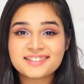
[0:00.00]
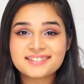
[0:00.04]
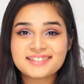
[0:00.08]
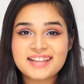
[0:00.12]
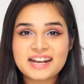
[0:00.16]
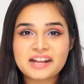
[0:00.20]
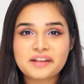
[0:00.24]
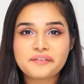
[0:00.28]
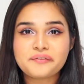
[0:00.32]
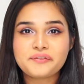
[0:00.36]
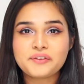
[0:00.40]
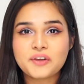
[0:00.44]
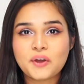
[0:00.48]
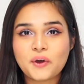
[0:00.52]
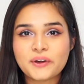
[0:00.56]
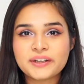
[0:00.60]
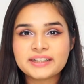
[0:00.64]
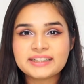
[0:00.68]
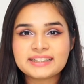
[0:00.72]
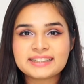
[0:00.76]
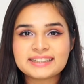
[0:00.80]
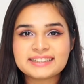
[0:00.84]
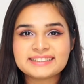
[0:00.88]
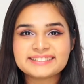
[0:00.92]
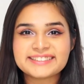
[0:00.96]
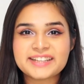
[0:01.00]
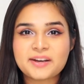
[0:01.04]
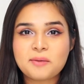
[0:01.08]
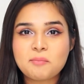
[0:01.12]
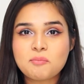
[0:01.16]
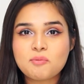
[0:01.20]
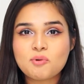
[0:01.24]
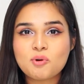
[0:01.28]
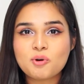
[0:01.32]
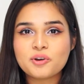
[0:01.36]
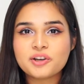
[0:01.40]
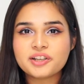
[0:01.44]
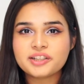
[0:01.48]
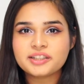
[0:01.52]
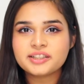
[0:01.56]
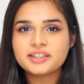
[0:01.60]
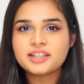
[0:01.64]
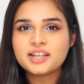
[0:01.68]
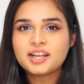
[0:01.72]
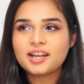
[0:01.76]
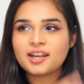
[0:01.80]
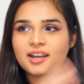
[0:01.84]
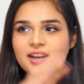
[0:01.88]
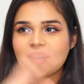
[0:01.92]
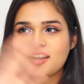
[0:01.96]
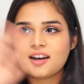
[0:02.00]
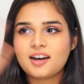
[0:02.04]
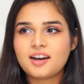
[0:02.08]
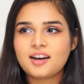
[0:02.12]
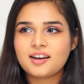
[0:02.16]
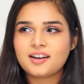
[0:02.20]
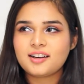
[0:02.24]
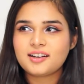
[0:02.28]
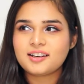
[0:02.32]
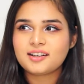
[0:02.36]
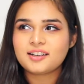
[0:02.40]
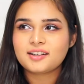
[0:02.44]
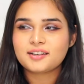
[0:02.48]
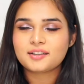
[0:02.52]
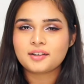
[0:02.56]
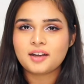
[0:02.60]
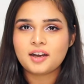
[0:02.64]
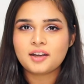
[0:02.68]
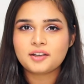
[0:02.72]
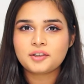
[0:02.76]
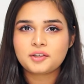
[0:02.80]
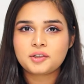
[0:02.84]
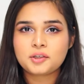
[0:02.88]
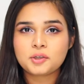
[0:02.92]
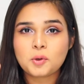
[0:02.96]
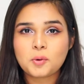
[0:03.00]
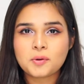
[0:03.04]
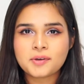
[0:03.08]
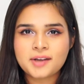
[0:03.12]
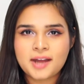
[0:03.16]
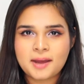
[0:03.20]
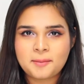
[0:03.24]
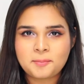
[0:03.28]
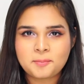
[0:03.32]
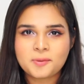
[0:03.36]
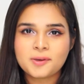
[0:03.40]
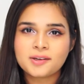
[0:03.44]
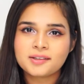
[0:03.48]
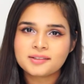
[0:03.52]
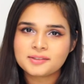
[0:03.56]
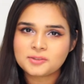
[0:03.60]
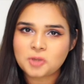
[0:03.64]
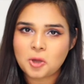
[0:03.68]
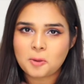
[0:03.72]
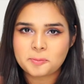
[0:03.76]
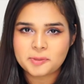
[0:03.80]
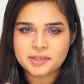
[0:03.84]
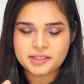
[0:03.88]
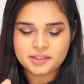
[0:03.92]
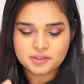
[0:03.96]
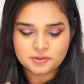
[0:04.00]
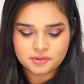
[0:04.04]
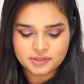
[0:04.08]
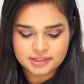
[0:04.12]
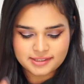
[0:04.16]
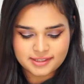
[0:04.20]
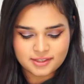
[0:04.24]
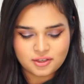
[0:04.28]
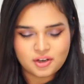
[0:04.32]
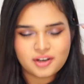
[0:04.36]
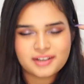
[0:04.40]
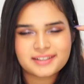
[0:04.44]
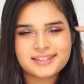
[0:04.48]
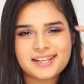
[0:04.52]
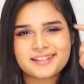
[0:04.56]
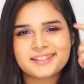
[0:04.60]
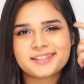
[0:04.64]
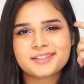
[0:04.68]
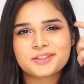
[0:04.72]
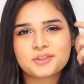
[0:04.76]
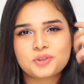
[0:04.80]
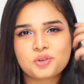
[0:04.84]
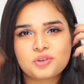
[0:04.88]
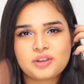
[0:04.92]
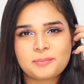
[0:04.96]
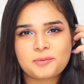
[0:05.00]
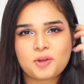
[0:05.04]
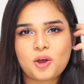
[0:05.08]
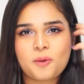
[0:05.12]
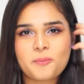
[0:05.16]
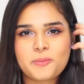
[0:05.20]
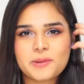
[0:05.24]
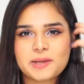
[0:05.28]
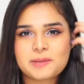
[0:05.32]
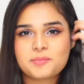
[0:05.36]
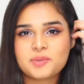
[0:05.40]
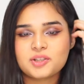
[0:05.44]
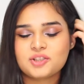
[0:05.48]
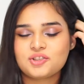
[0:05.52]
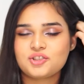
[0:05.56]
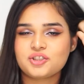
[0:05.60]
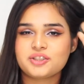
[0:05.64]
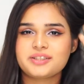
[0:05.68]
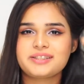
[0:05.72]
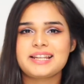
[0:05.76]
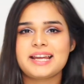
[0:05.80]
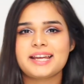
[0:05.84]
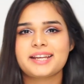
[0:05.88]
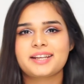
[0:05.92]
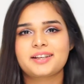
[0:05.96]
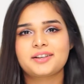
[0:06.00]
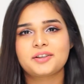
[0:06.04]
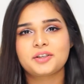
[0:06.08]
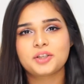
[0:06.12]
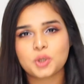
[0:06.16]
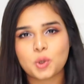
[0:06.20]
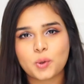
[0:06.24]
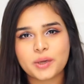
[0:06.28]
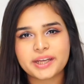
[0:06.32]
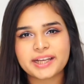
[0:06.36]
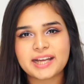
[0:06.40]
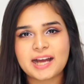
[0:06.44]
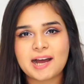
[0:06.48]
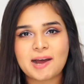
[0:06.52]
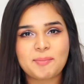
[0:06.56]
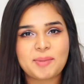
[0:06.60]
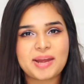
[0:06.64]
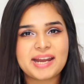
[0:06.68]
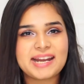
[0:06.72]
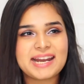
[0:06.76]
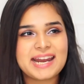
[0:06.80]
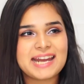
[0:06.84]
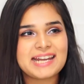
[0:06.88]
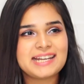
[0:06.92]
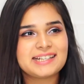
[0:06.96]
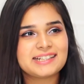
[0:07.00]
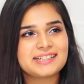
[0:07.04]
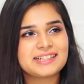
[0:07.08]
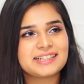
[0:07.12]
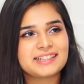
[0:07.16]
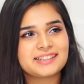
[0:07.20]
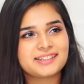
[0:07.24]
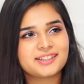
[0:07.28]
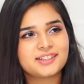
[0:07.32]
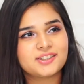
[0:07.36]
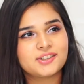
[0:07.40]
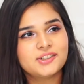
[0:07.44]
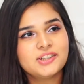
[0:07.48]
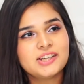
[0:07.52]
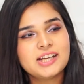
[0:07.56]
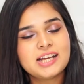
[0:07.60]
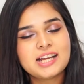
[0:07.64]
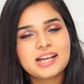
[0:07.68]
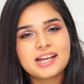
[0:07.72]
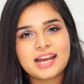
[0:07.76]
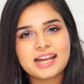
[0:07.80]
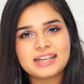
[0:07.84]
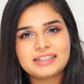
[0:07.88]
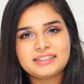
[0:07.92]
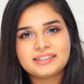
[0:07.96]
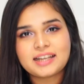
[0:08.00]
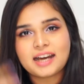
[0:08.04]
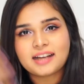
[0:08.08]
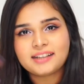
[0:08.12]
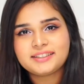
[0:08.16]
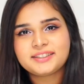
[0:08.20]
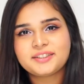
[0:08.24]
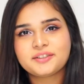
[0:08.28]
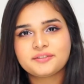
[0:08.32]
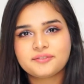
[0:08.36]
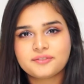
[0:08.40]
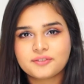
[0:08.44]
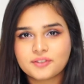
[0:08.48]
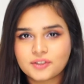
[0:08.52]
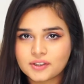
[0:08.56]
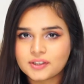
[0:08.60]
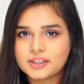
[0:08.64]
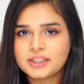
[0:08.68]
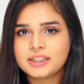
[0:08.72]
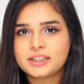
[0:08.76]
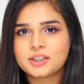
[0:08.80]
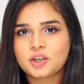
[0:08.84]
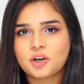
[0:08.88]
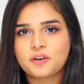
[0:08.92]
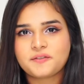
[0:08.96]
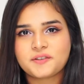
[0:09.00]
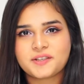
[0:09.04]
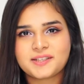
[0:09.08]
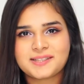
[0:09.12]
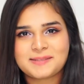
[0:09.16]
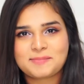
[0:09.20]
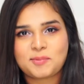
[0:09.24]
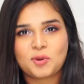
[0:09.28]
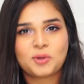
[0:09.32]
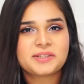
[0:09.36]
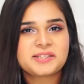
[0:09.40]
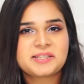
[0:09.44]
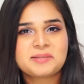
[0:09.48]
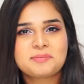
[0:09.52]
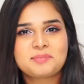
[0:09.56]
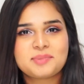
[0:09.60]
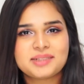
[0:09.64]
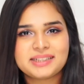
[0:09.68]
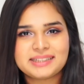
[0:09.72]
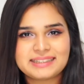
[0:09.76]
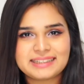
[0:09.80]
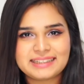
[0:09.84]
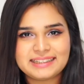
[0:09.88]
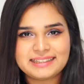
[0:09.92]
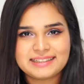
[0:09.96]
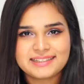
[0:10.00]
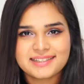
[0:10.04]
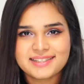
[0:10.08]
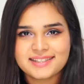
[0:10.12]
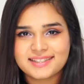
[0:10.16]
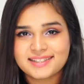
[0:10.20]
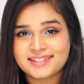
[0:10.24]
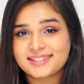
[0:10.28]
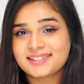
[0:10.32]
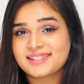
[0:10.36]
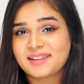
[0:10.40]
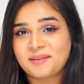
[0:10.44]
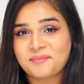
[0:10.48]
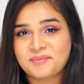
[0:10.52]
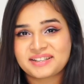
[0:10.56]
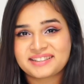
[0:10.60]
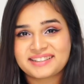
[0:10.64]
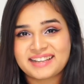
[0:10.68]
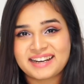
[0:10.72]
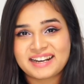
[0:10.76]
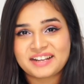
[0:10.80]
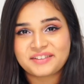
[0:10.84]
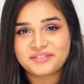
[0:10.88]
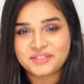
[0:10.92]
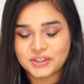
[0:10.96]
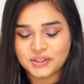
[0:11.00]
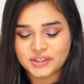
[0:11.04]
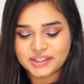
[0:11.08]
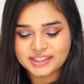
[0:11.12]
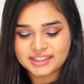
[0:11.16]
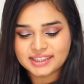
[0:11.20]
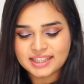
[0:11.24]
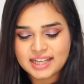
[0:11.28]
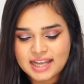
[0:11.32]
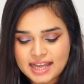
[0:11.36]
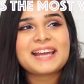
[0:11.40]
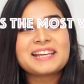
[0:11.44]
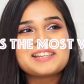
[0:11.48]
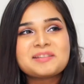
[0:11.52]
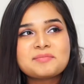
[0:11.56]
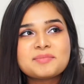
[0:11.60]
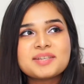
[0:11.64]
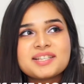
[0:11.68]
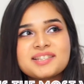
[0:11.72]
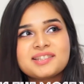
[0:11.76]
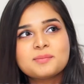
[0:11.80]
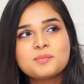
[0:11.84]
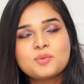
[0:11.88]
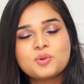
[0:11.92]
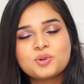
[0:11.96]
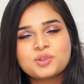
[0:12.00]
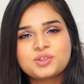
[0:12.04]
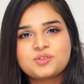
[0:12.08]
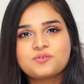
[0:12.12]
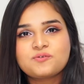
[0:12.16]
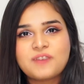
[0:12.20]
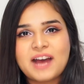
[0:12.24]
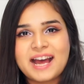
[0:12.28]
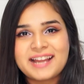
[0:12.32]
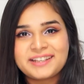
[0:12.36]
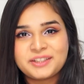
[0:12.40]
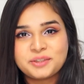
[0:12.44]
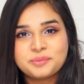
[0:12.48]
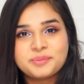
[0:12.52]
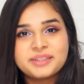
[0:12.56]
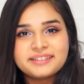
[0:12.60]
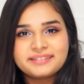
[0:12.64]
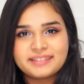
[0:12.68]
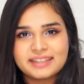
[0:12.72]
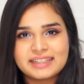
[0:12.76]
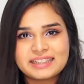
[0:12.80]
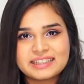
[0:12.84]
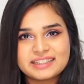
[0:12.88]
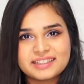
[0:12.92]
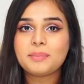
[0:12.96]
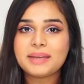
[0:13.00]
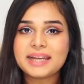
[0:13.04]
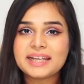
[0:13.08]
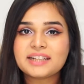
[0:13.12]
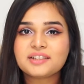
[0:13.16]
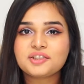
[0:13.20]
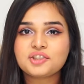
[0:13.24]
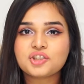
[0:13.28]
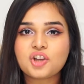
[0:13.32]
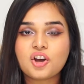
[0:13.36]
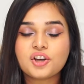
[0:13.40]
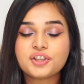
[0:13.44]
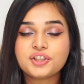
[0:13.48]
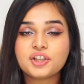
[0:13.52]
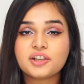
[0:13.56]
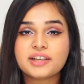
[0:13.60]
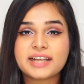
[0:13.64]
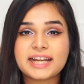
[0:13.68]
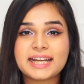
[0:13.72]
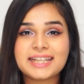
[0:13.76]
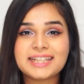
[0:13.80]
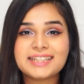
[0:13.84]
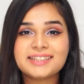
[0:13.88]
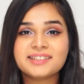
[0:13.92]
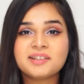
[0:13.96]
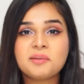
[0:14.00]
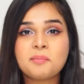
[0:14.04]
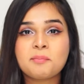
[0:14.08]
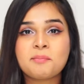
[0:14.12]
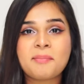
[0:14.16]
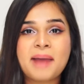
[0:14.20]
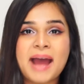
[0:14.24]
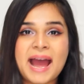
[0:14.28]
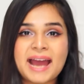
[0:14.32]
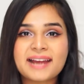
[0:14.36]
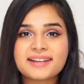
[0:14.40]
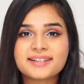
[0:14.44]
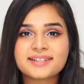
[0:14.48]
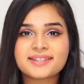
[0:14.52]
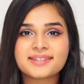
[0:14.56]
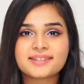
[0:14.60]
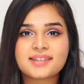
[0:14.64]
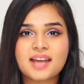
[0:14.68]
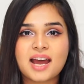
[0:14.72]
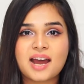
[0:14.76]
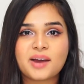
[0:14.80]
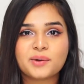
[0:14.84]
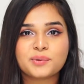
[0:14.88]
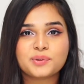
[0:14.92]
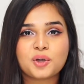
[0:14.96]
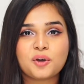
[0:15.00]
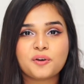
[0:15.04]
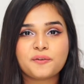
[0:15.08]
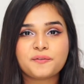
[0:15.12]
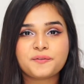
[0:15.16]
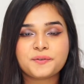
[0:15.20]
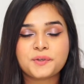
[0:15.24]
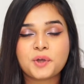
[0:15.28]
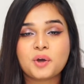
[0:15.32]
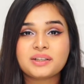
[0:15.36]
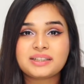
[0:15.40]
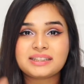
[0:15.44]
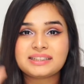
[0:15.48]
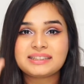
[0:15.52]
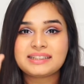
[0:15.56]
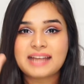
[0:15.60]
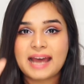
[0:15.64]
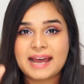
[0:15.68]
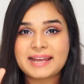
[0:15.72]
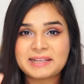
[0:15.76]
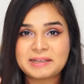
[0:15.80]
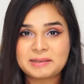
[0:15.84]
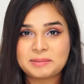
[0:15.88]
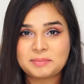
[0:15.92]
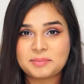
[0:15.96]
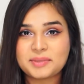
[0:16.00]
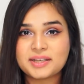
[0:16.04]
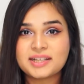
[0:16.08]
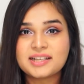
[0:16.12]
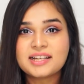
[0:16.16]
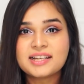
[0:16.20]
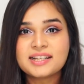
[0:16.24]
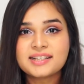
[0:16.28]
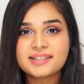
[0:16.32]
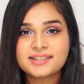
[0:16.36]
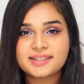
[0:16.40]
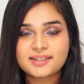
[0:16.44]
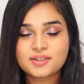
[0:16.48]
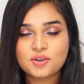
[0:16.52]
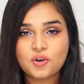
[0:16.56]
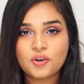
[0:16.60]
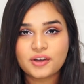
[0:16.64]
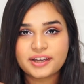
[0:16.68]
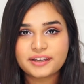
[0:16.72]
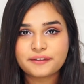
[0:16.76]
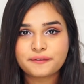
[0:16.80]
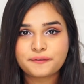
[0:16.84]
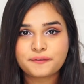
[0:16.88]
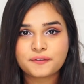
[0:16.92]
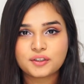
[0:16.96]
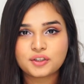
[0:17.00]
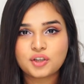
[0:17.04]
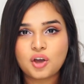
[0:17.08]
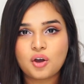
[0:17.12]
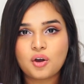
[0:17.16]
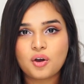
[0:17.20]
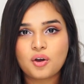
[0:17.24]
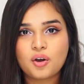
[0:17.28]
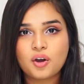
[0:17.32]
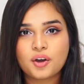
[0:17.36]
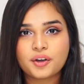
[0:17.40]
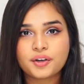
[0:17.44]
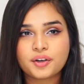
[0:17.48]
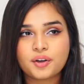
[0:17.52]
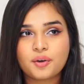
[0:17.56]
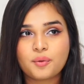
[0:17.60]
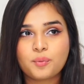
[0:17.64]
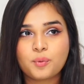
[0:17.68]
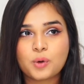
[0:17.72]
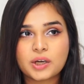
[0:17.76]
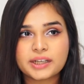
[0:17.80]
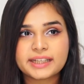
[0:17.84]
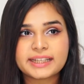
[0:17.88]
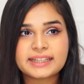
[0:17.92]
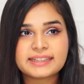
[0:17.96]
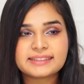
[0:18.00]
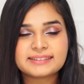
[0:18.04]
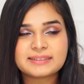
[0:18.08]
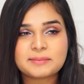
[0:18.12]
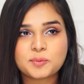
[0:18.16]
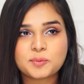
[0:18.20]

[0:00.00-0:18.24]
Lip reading: thing that I've learned is a more a grown-up topic, you can say. Not exactly a grown-up topic, but just like growing up and entering the adult world of responsibilities. This is something that I've learned. Time is the most valuable thing. Make sure you're getting the max out of your time. So if you're working,